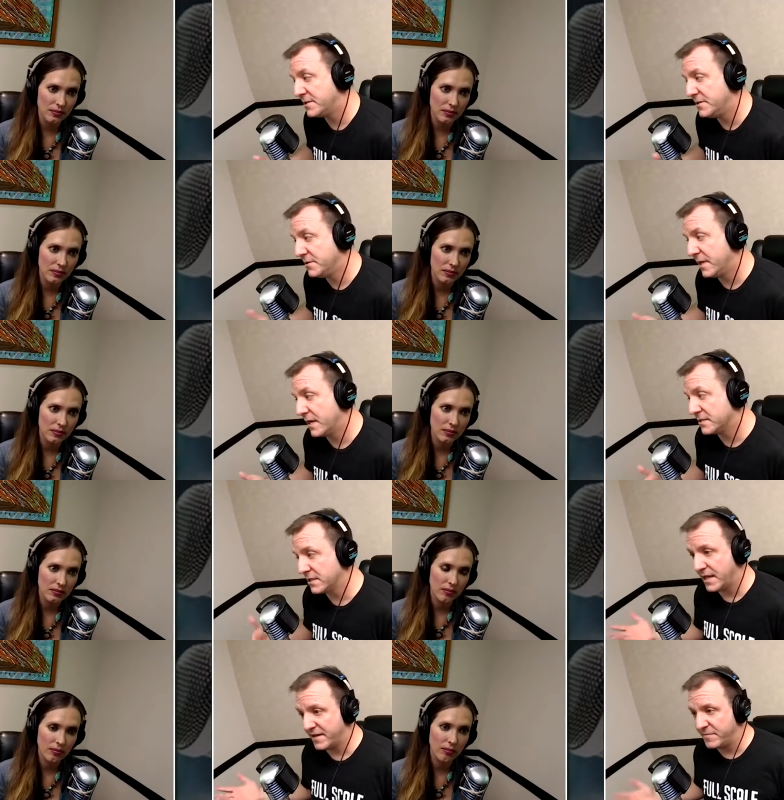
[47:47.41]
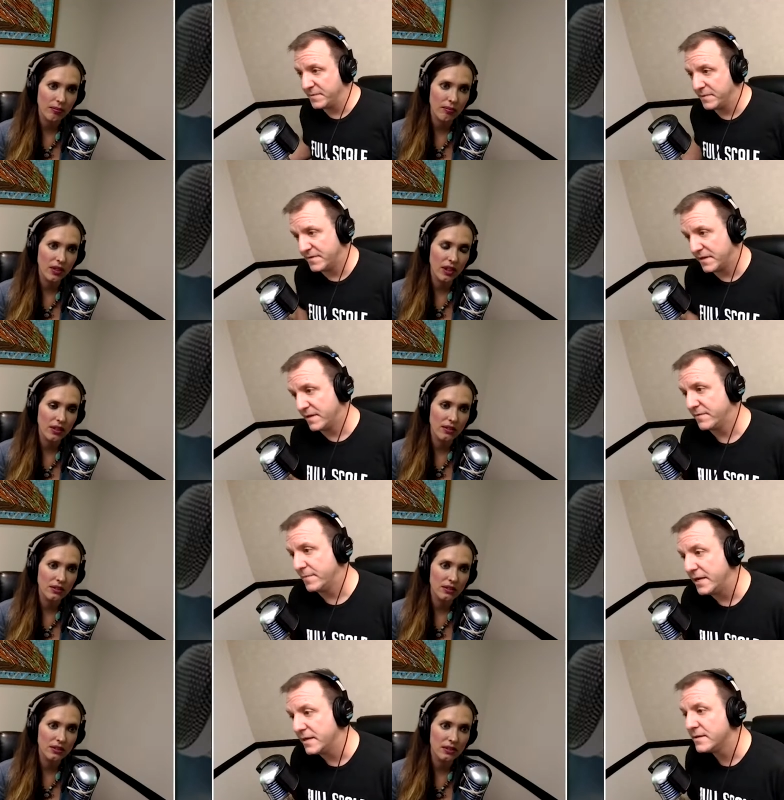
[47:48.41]
Speaker 1: to do that cuz a lot of people have done that for
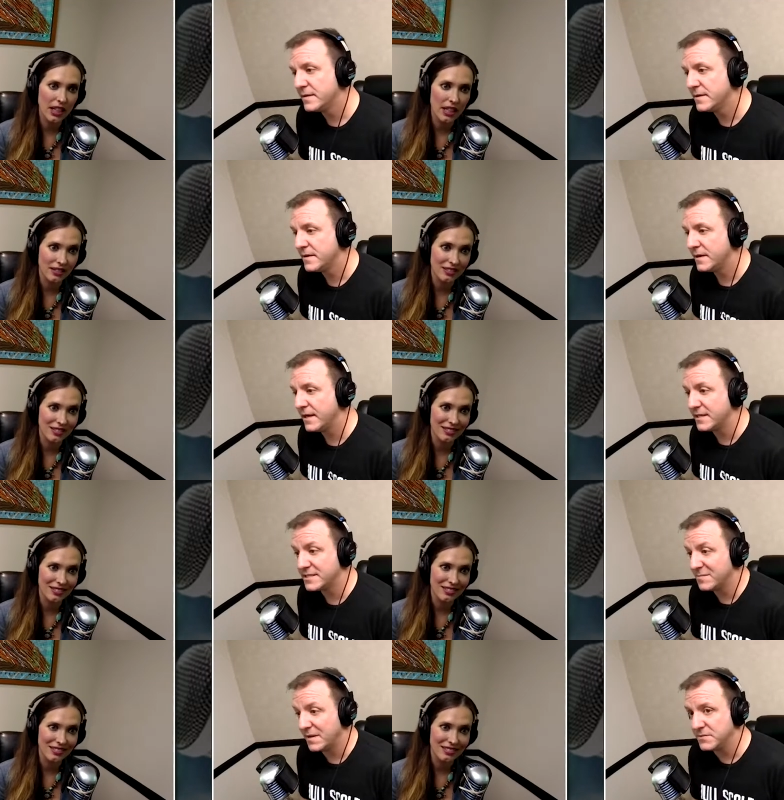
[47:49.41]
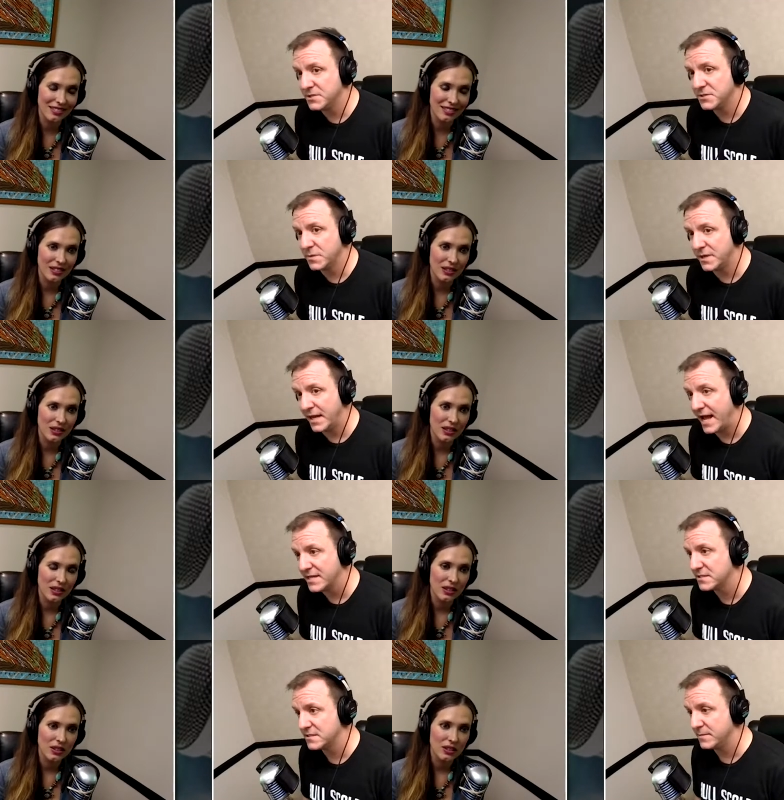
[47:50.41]
me. Yeah. And it's sometimes you just want to
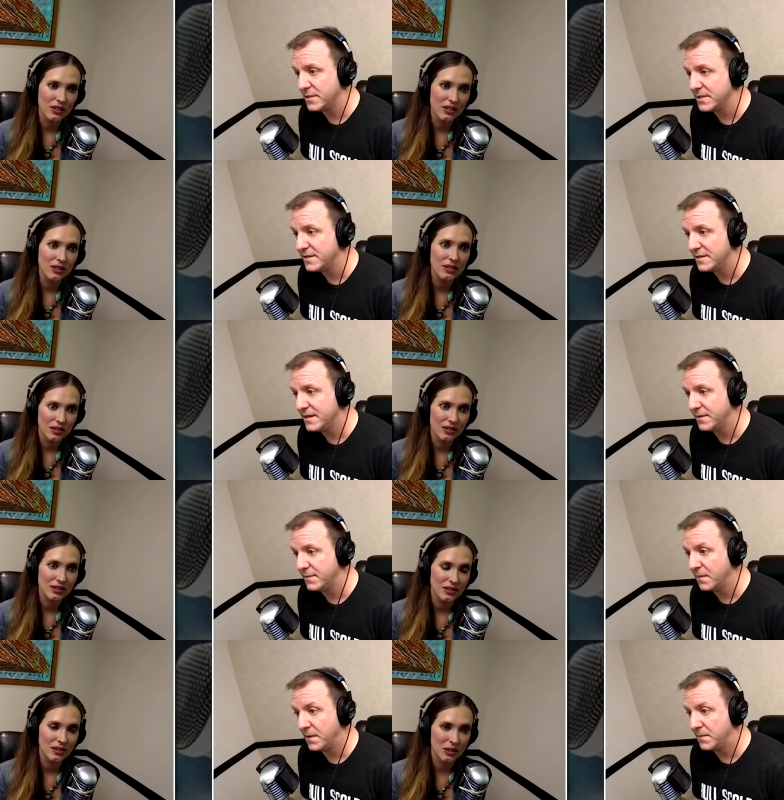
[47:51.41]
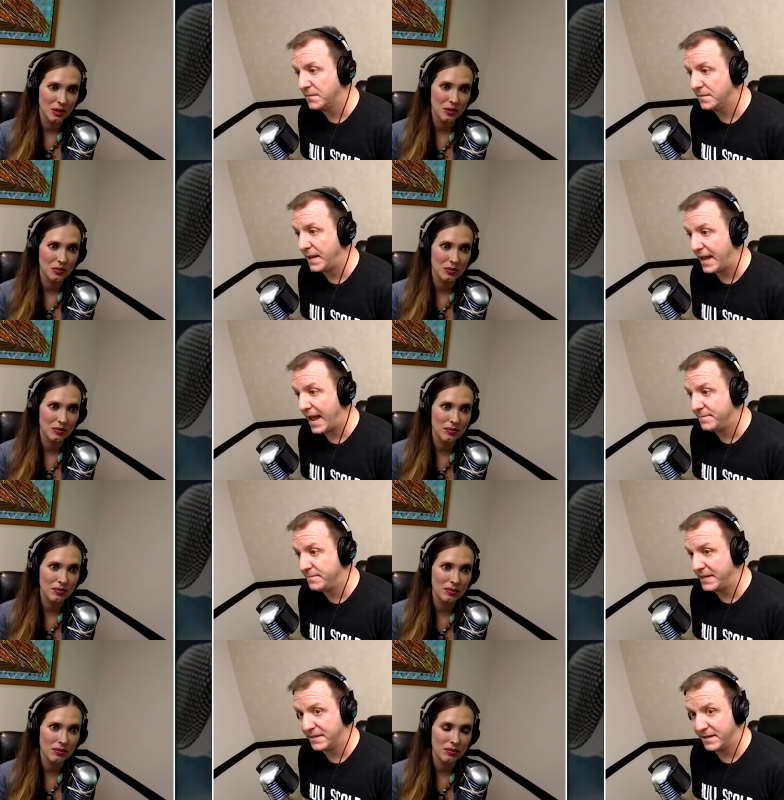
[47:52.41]
ask someone that won't eh,
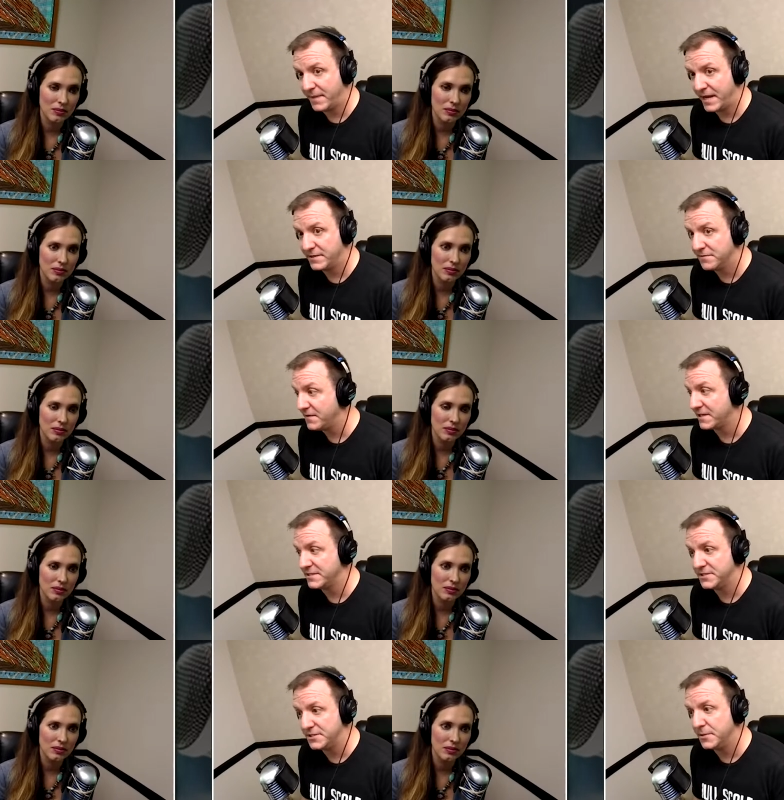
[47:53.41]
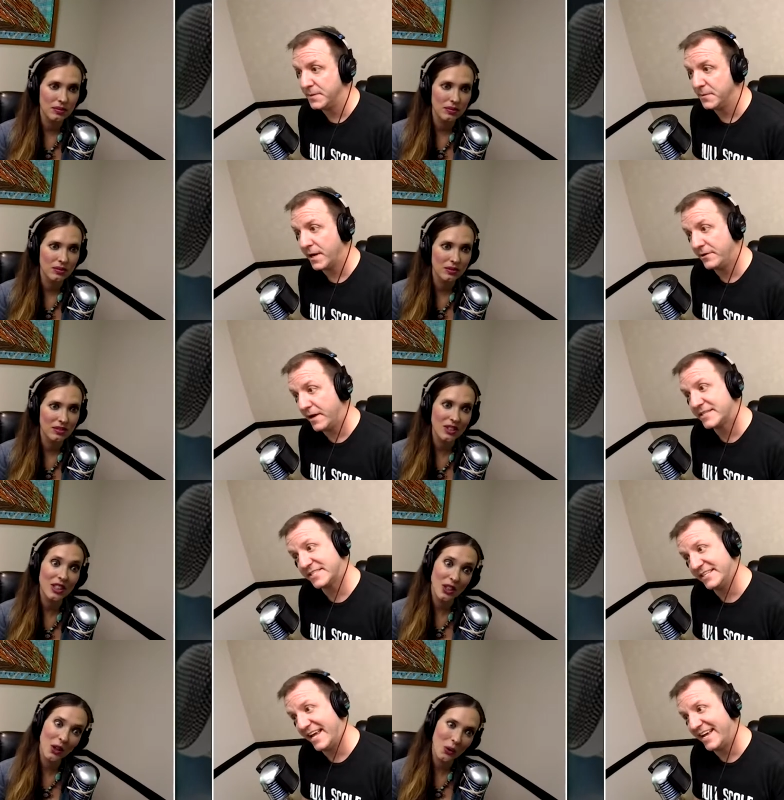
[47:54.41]
be like, man, you're fucking stupid. Why are you
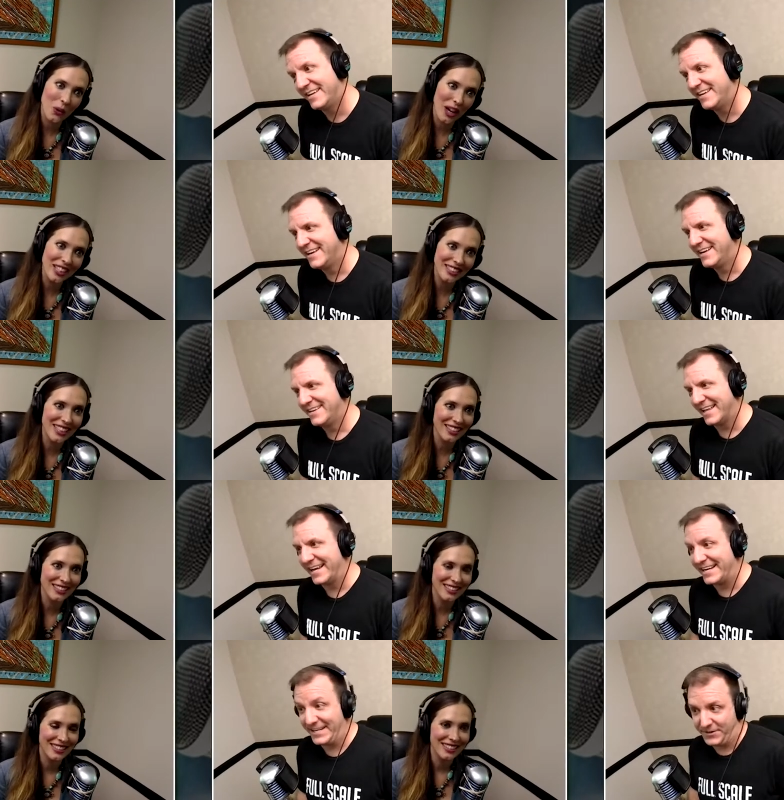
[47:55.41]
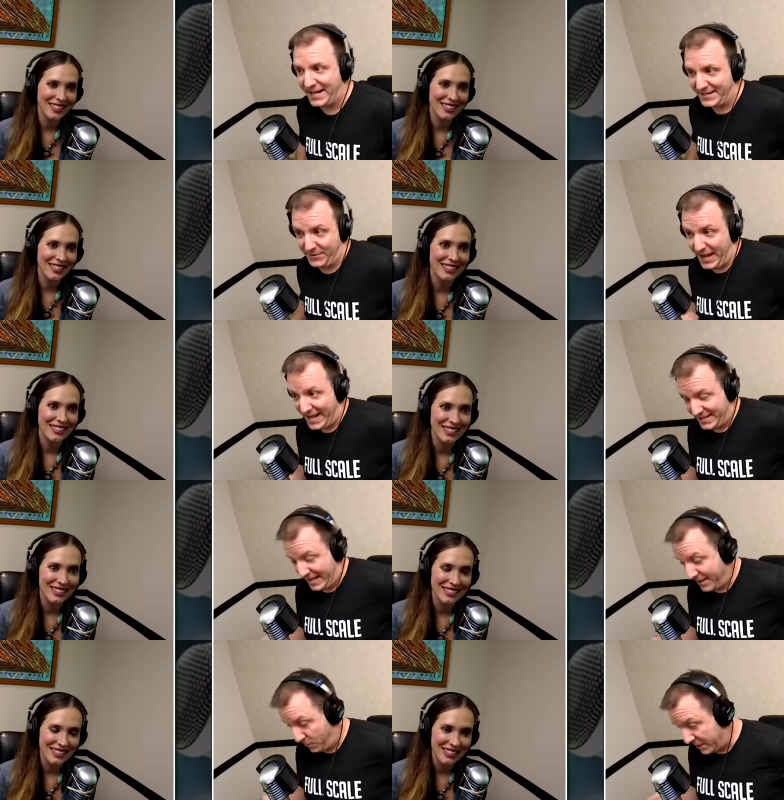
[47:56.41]
asking that? Right. Yeah. Like that as,
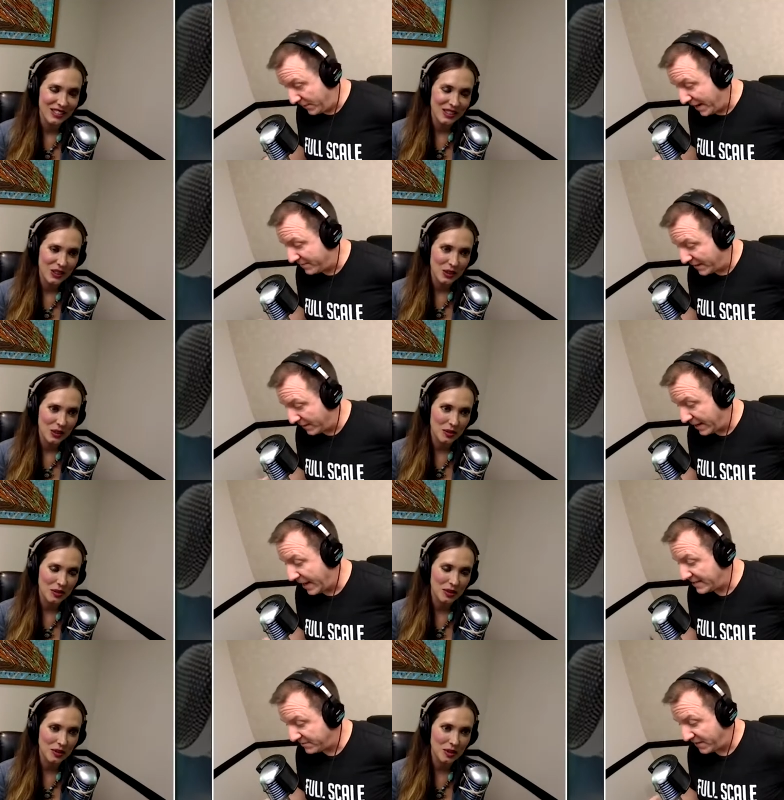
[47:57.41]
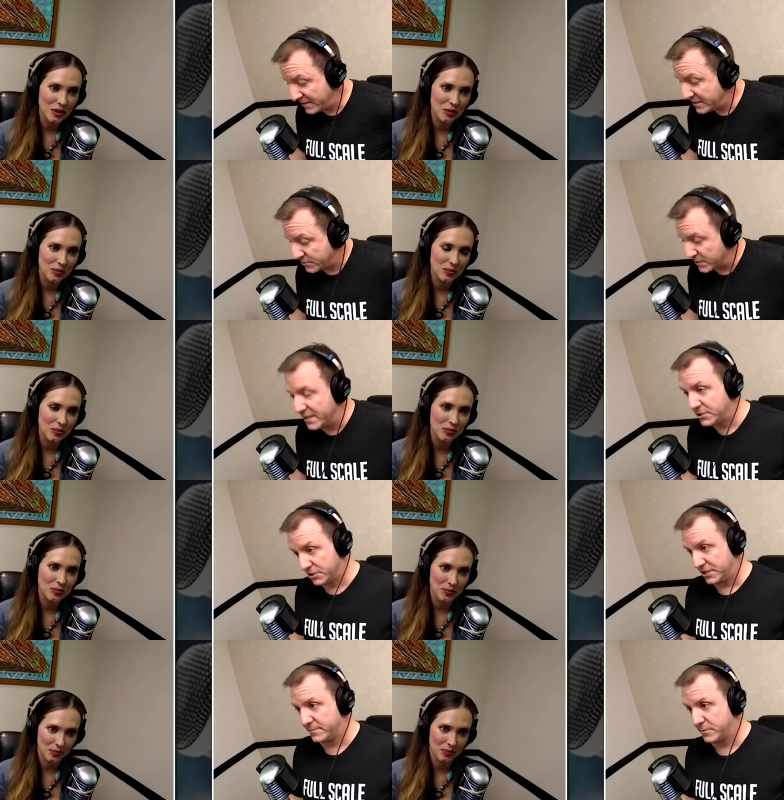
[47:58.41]
it, when you have that, and I define these
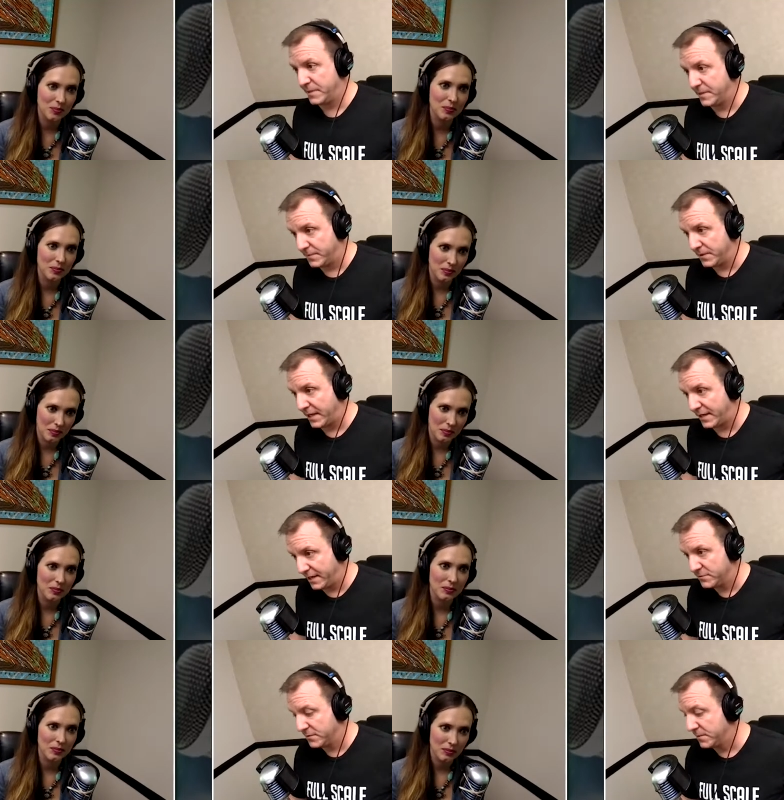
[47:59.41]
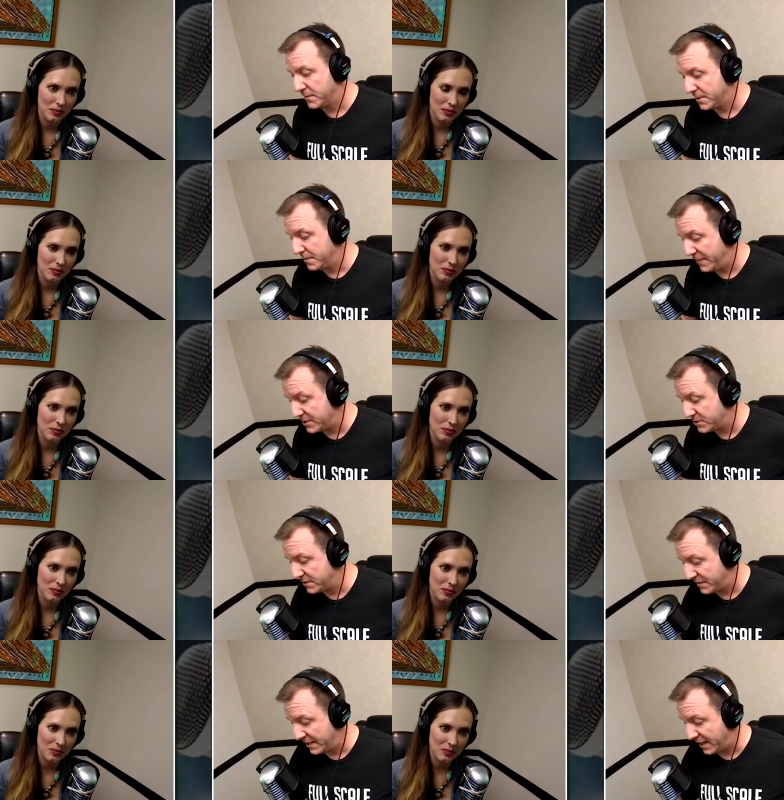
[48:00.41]
relationships with people. Like Andrew will mention
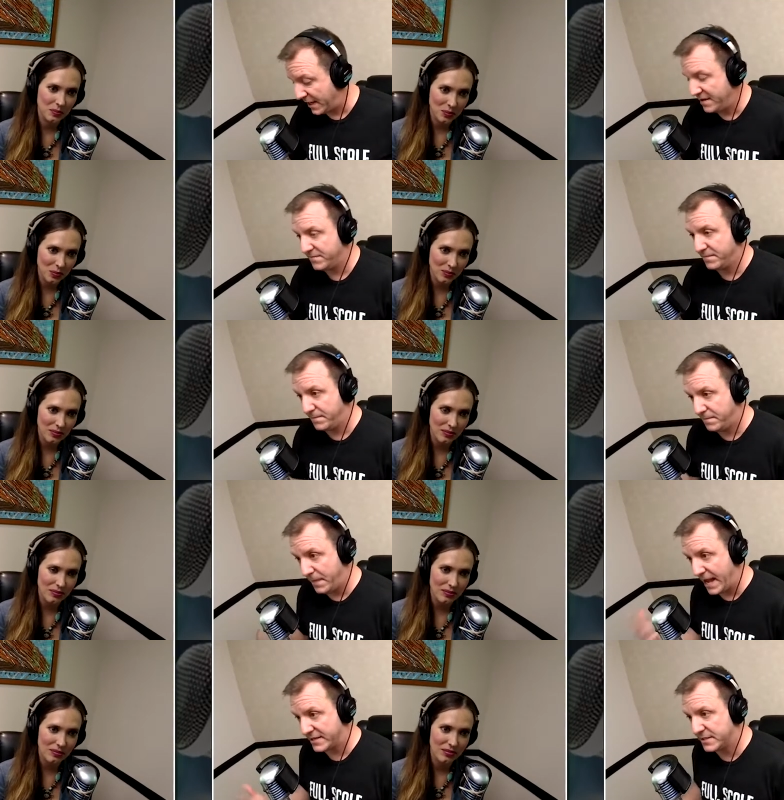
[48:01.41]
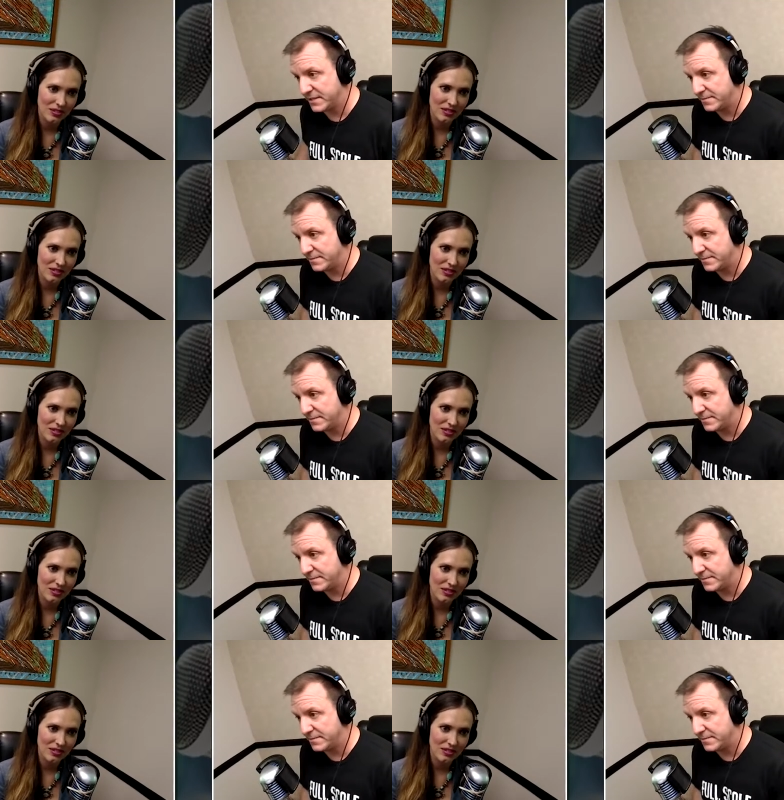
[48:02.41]
that I have acted as a